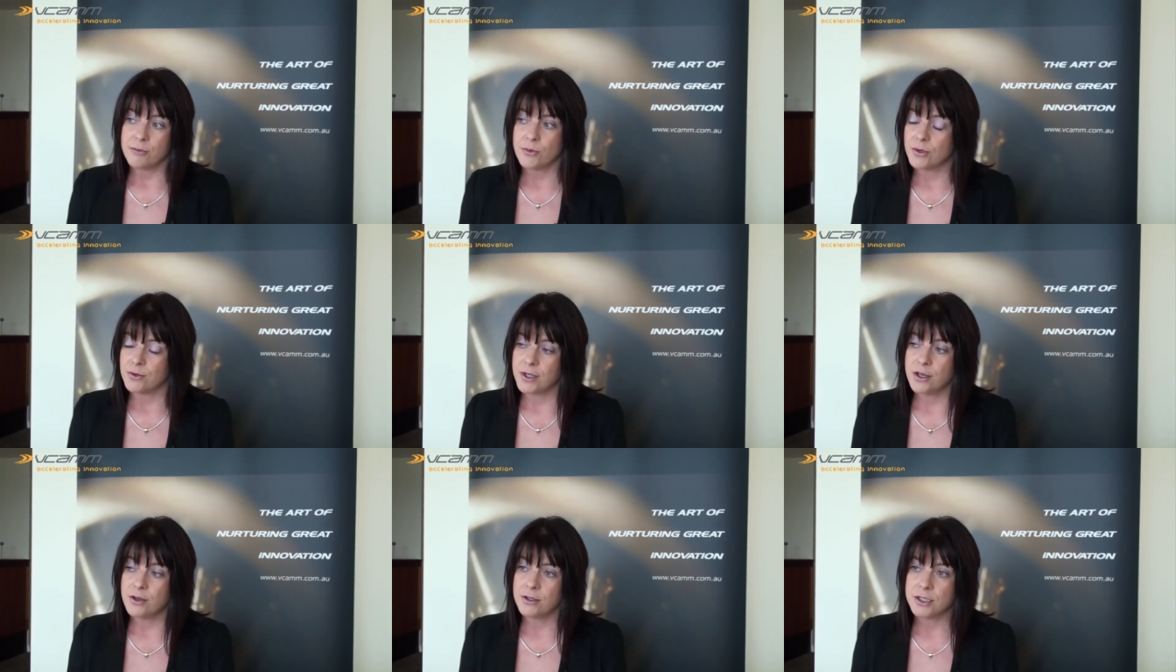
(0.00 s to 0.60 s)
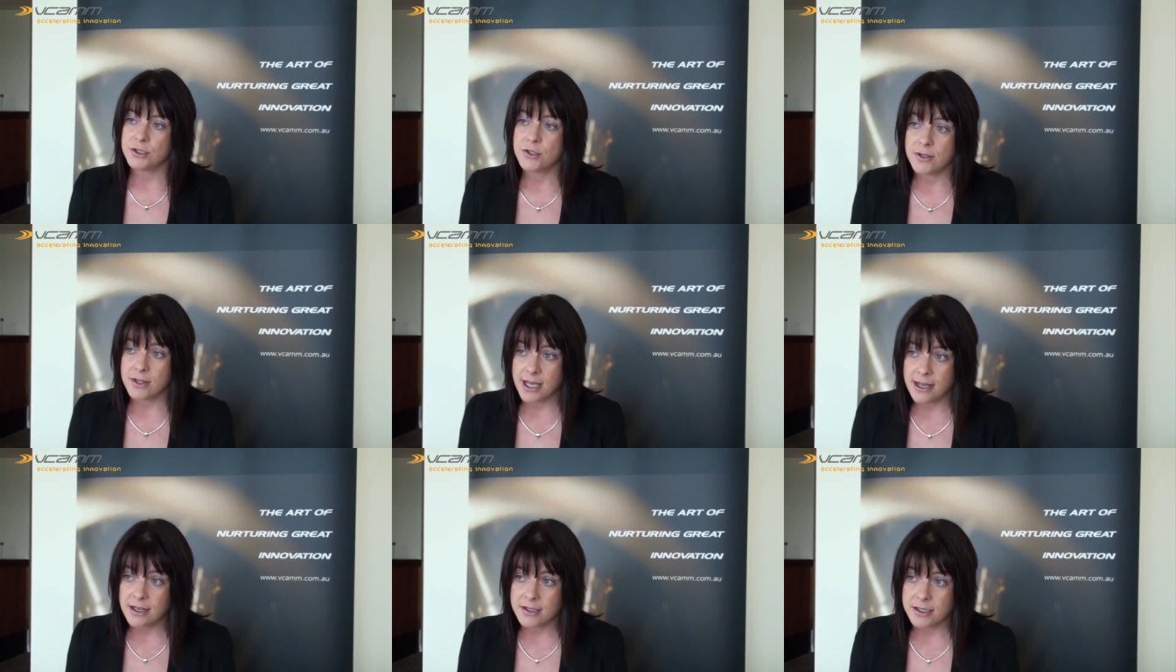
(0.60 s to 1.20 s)
well, the early two
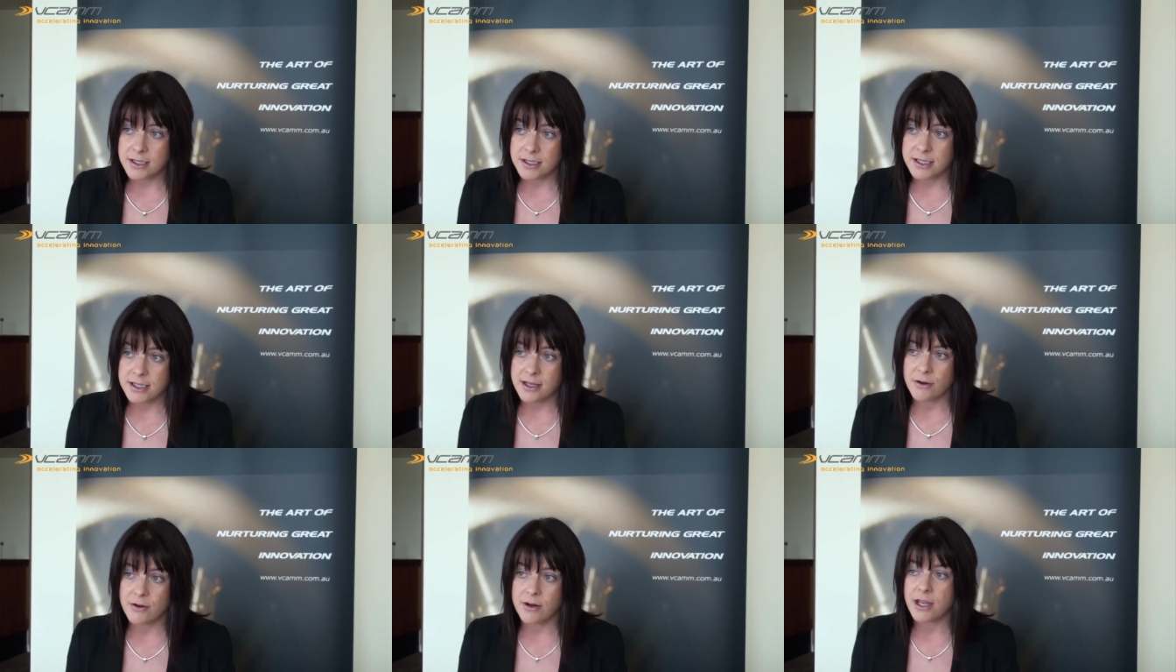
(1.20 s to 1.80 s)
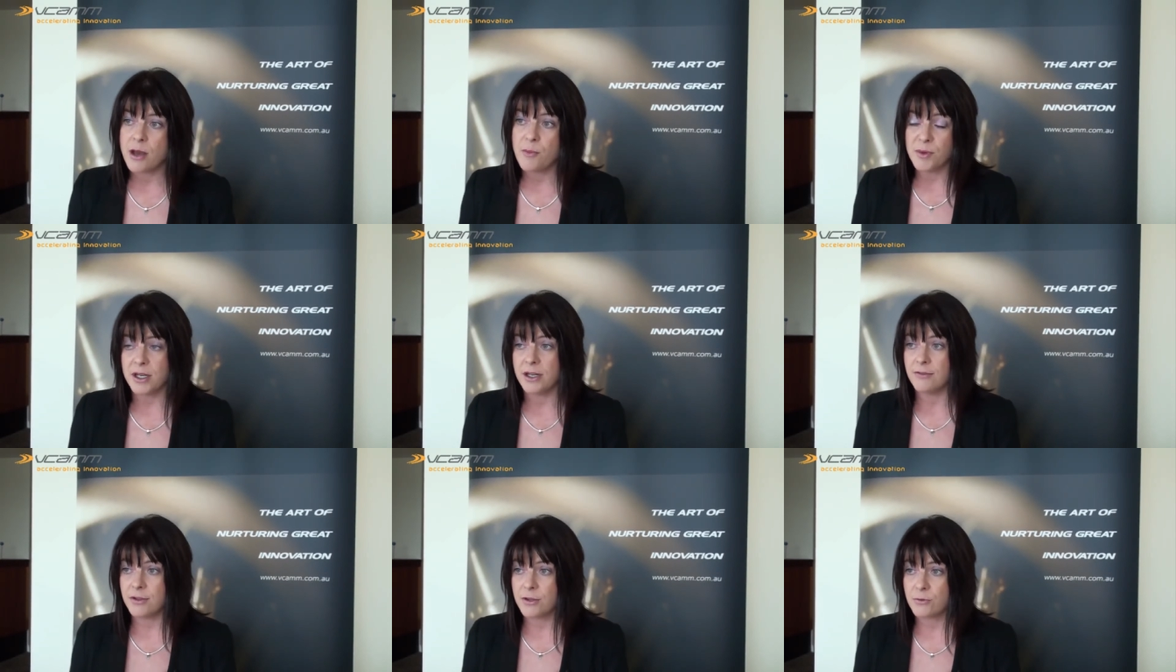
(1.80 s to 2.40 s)
thousands, they were a
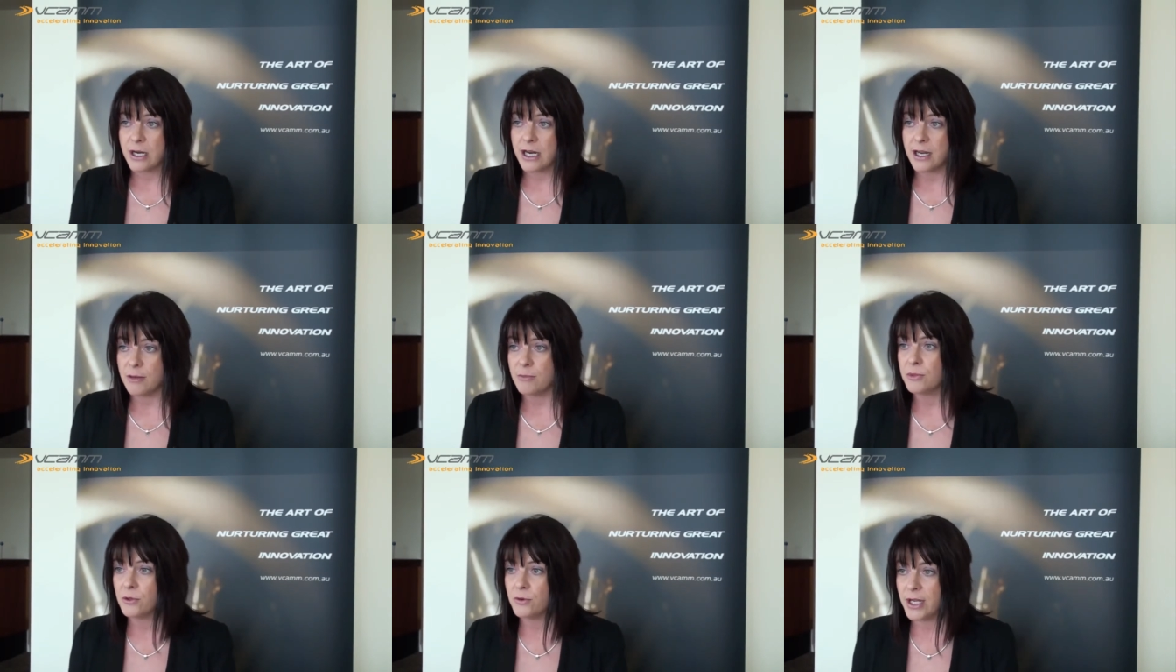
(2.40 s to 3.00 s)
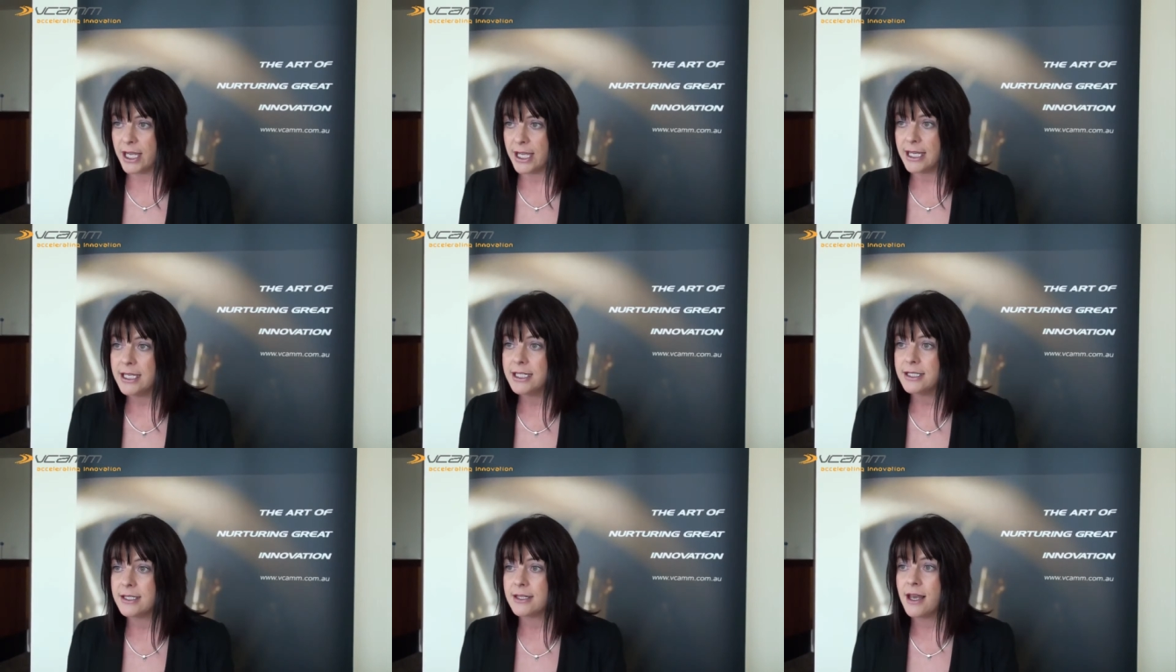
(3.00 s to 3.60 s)
company of three
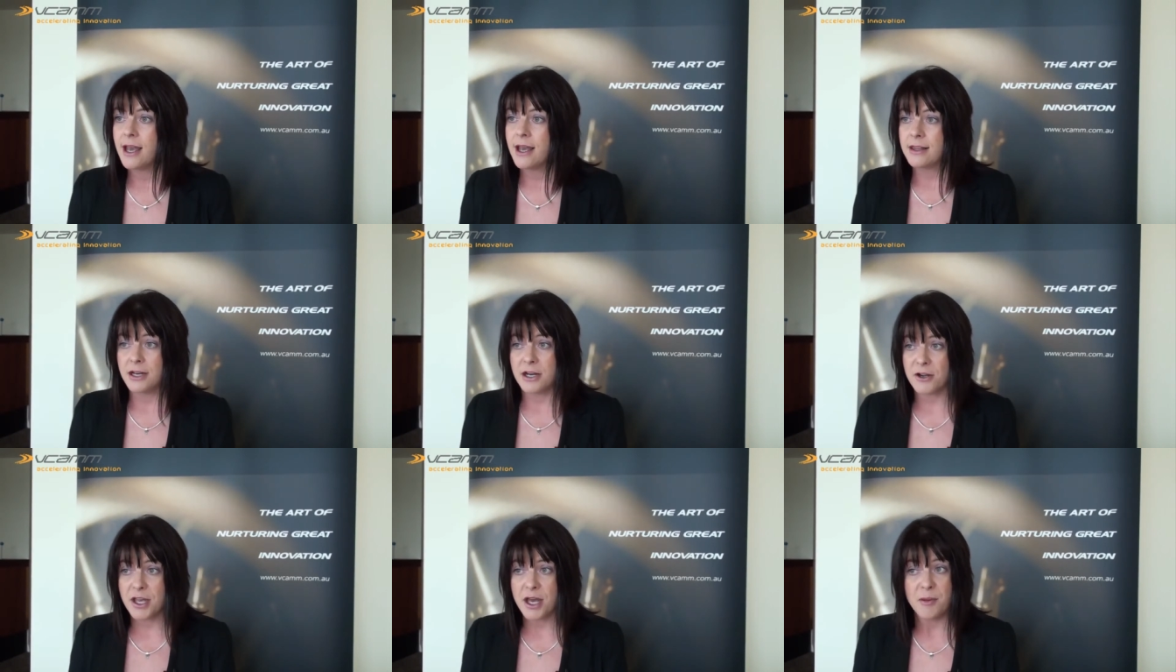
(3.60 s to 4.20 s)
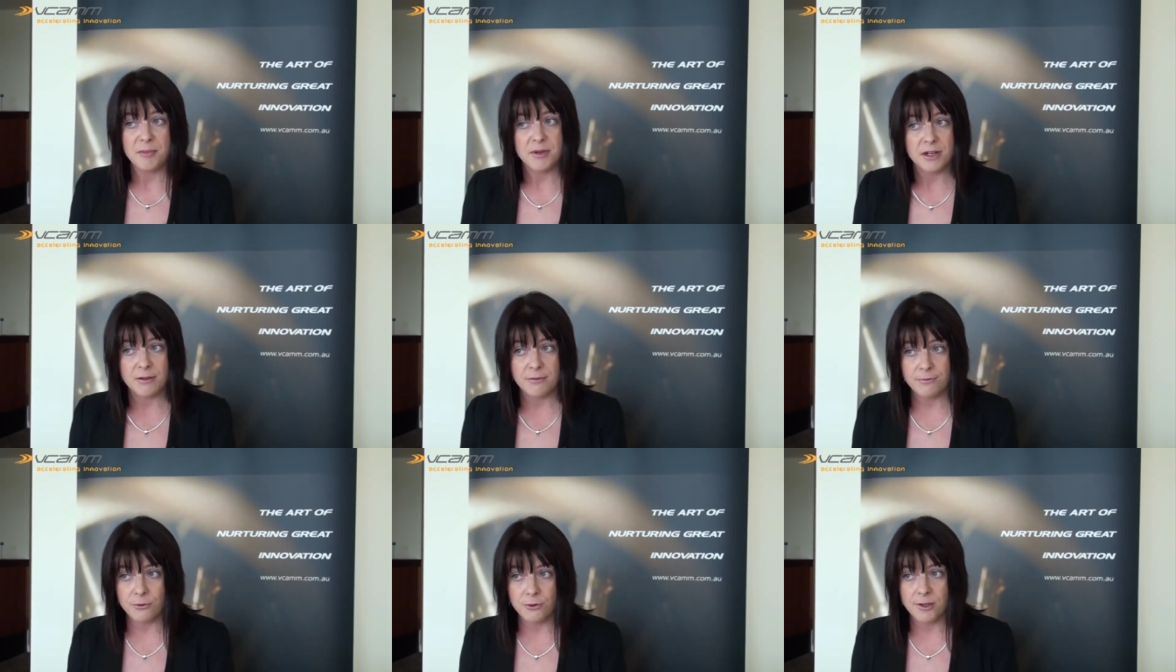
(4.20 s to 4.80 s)
employees. They're now a company
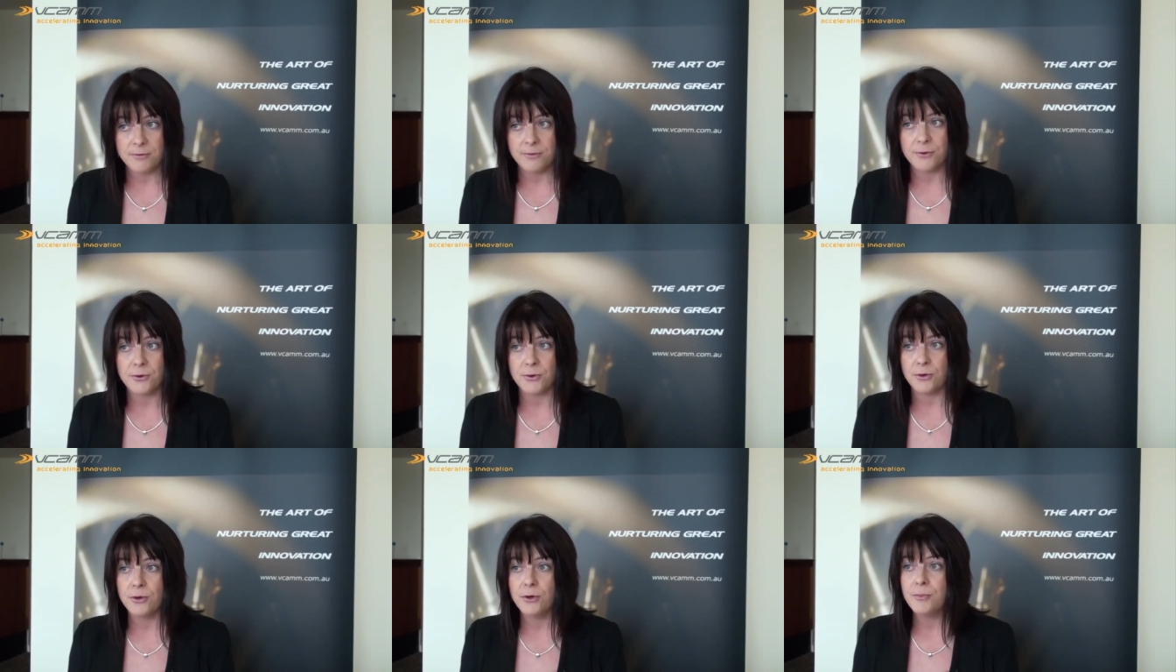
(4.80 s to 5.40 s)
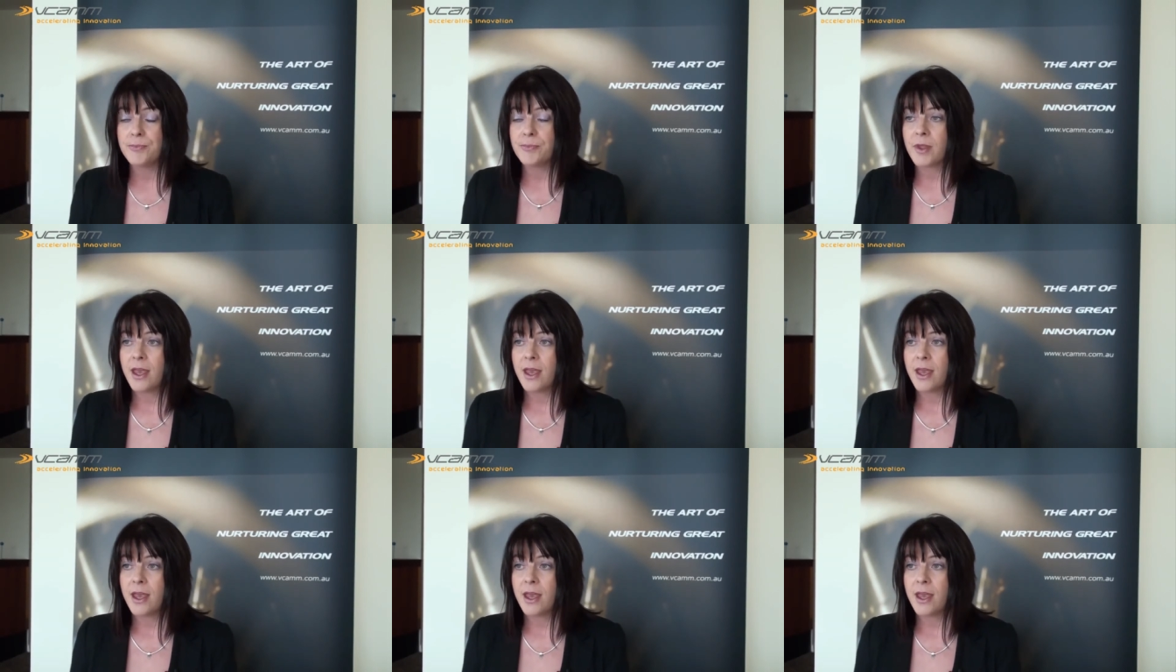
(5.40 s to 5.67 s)
of forty-four.